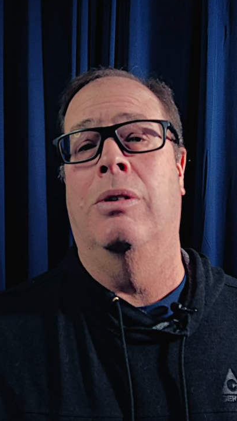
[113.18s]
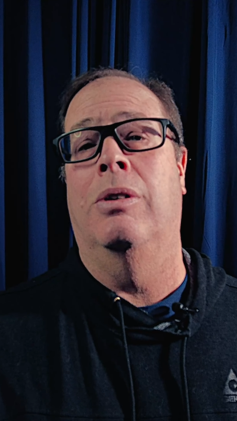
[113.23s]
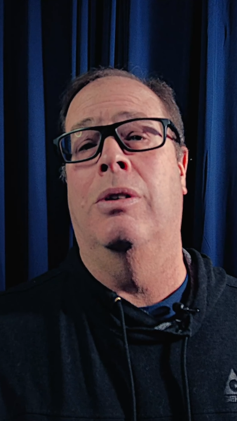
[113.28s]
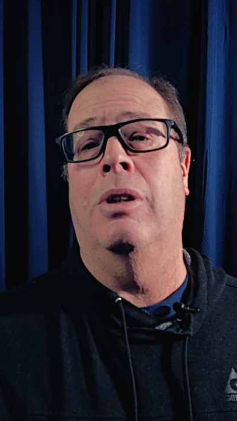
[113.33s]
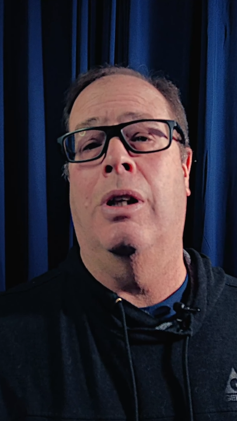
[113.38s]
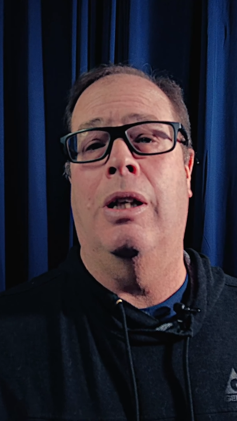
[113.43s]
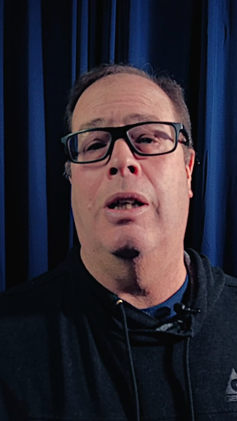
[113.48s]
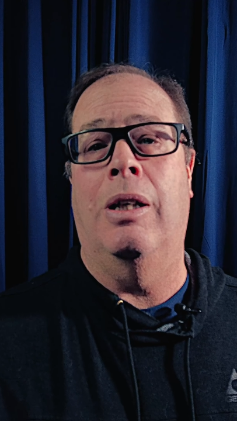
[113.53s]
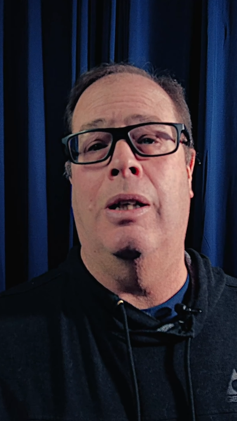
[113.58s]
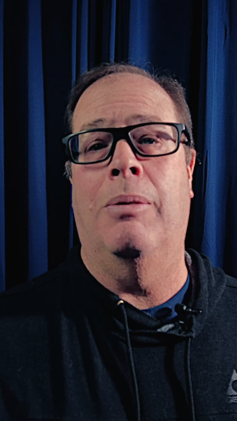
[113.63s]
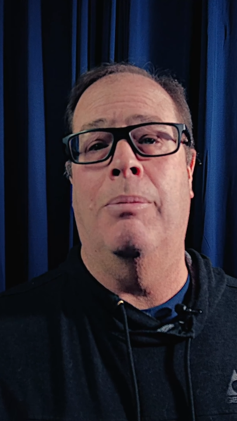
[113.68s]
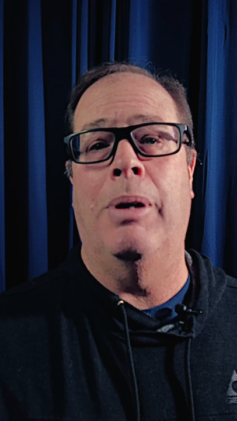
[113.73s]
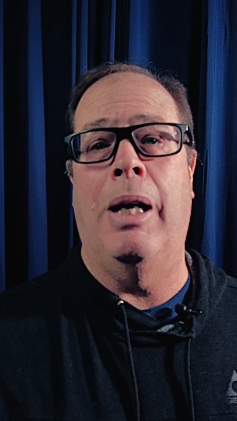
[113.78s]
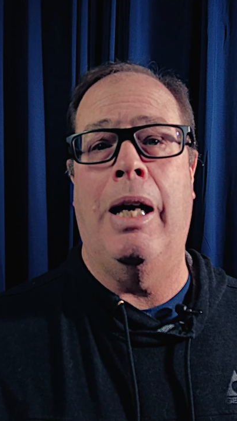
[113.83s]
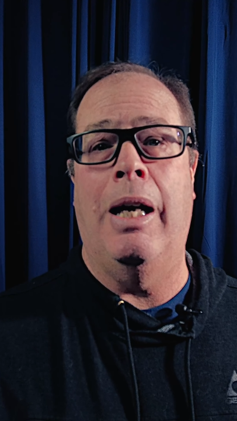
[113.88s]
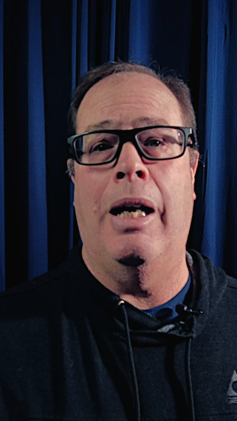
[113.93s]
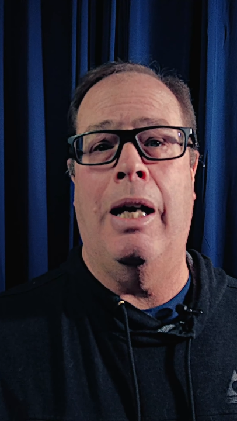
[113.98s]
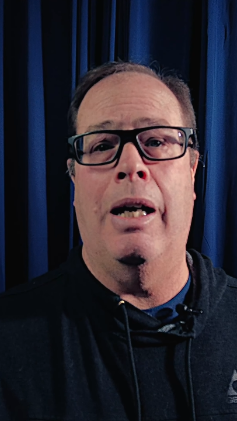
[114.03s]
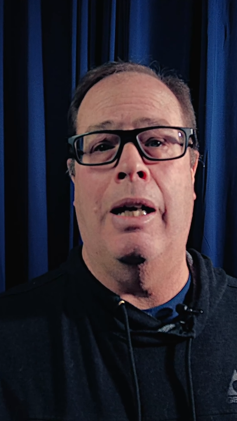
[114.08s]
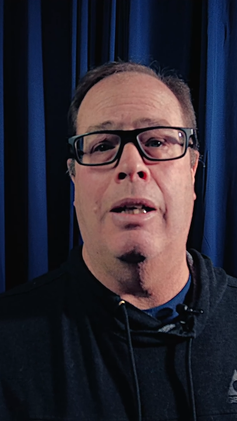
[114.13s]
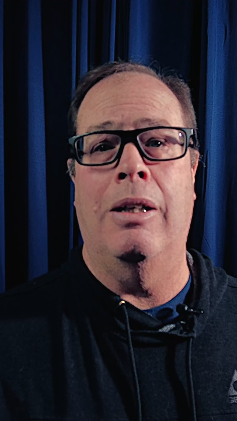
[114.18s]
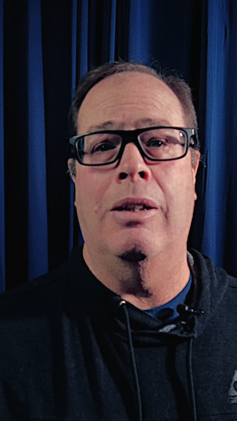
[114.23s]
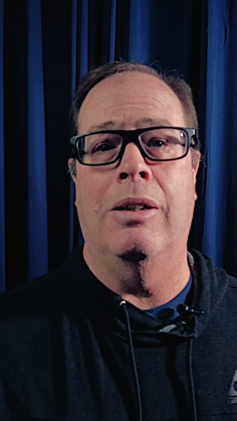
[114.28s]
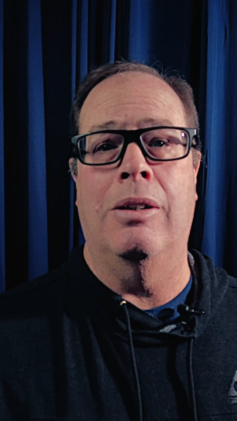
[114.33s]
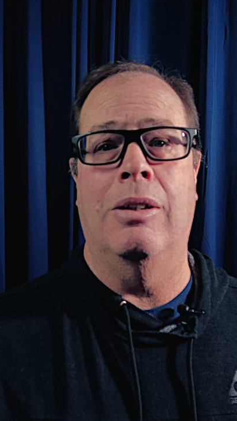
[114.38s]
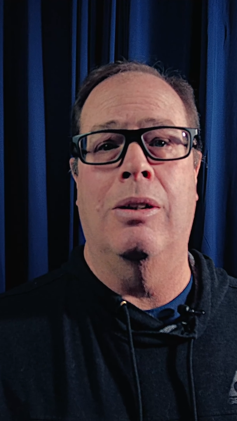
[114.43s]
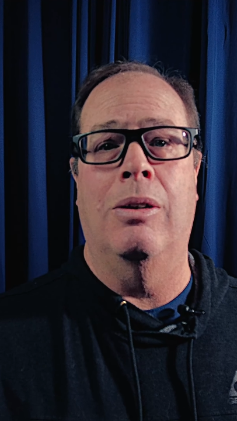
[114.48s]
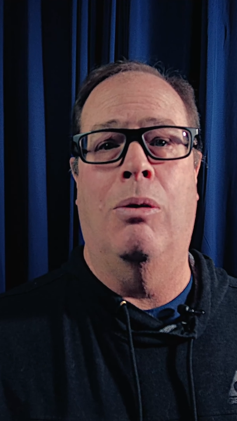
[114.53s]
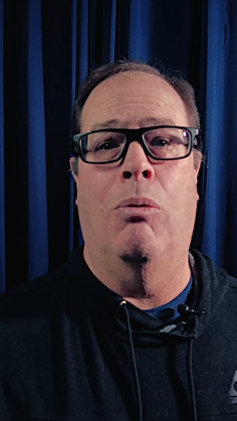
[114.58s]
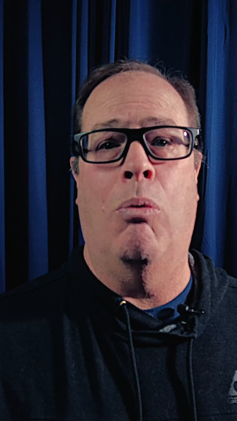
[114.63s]

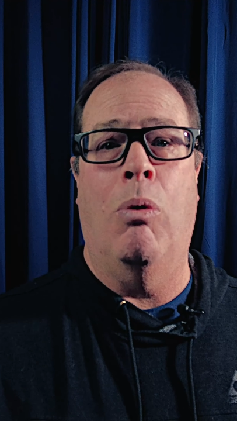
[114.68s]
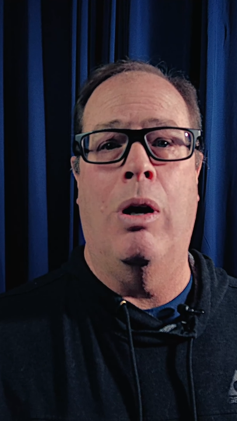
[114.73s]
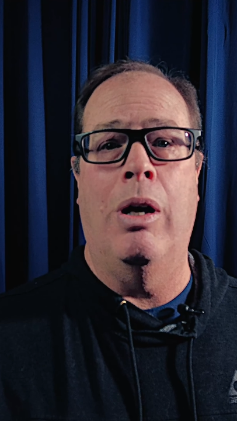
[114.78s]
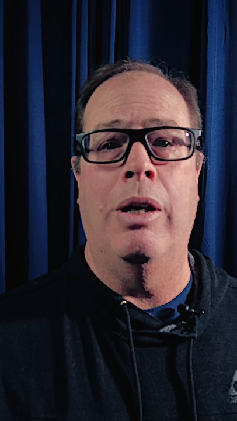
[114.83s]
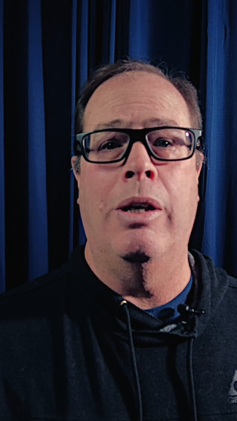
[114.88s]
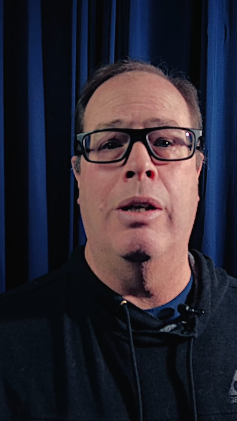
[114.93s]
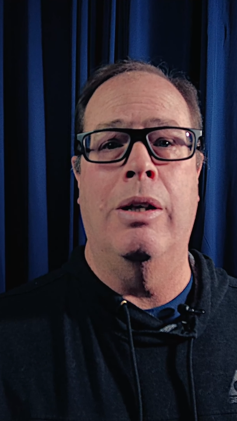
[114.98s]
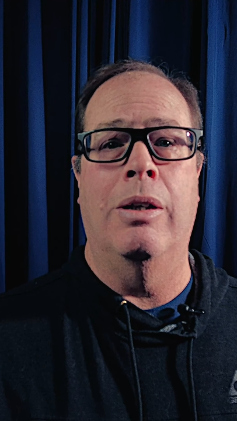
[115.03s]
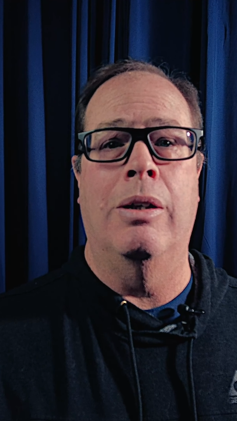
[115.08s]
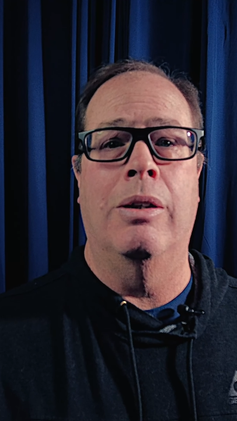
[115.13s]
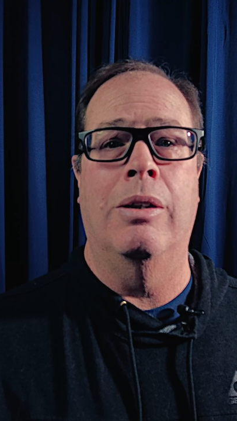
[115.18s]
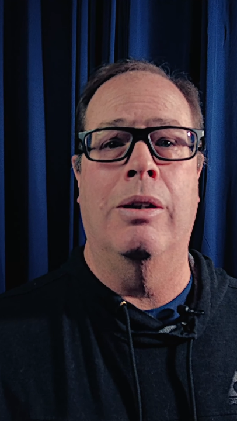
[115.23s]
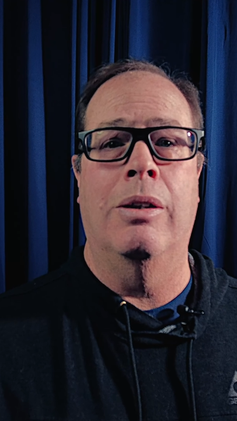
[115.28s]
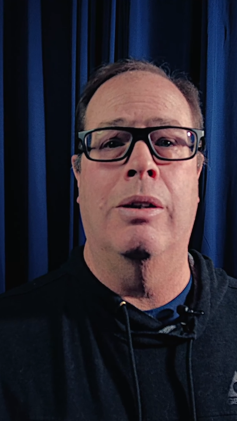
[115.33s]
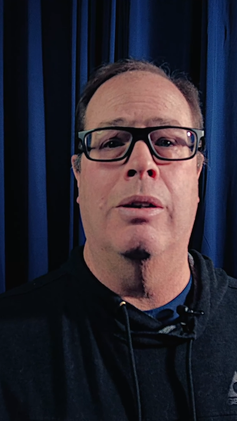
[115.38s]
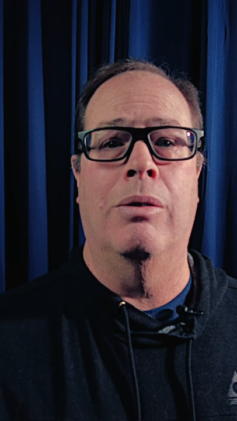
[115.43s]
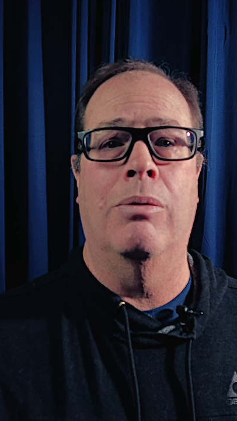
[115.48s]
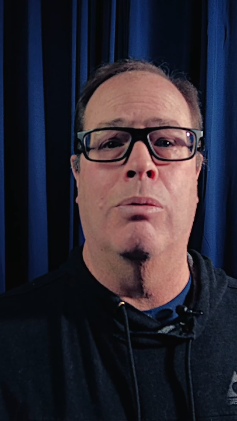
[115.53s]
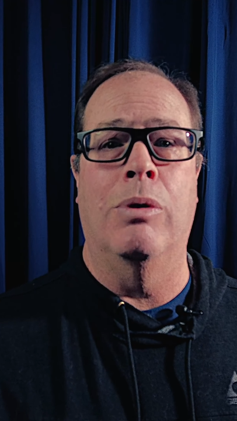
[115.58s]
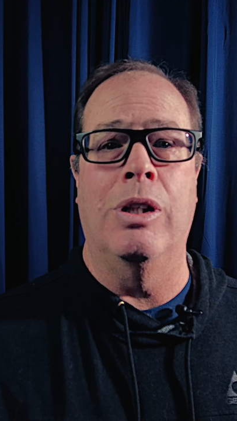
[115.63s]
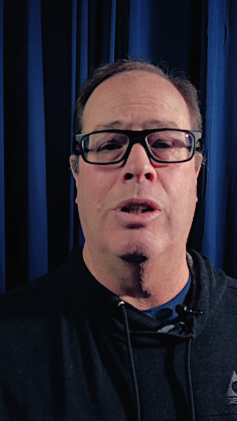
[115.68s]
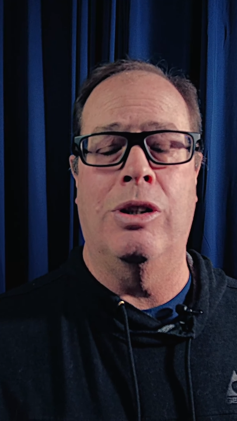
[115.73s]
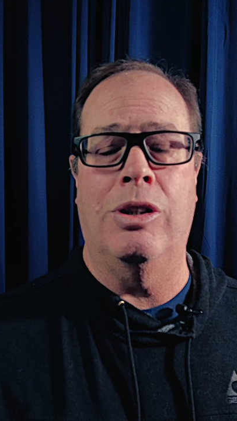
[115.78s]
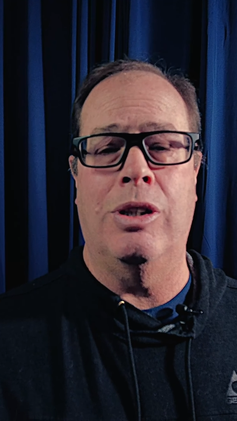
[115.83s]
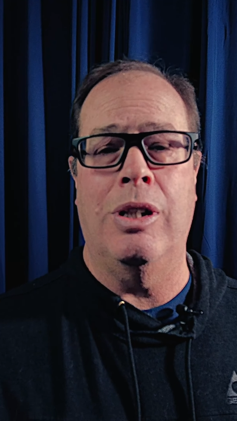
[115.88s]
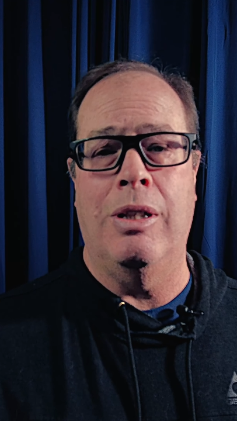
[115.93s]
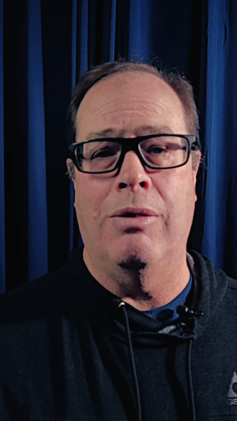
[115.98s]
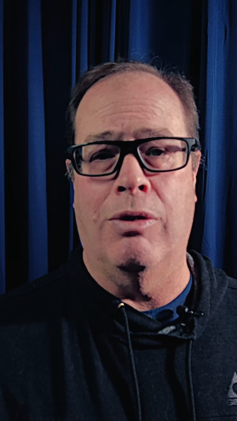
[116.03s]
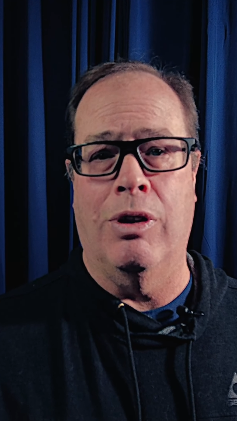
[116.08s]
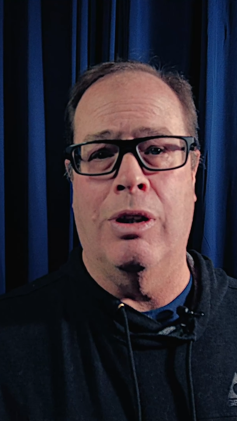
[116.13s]
and one
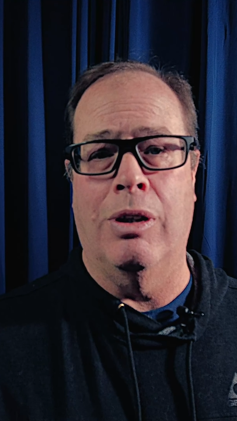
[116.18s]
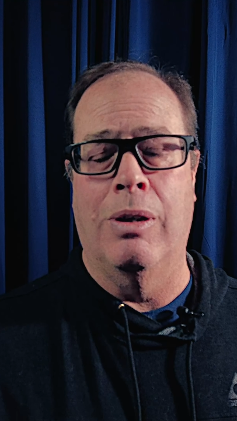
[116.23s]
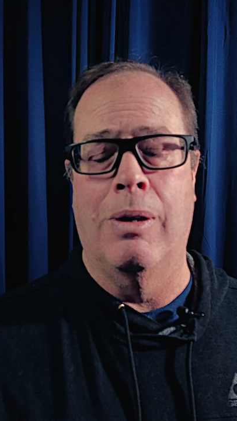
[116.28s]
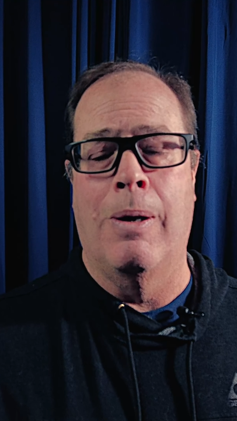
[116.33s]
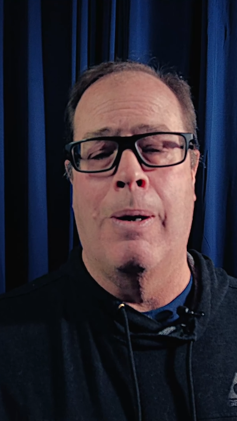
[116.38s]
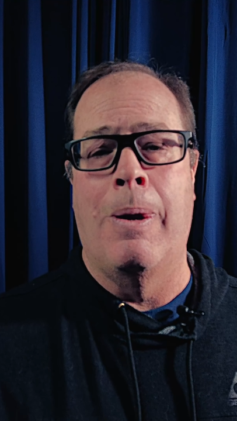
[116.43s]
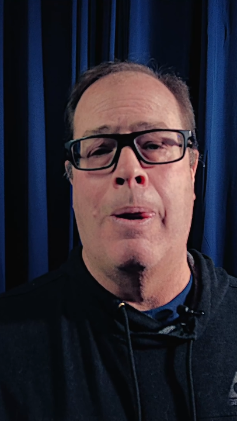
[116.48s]
receiver.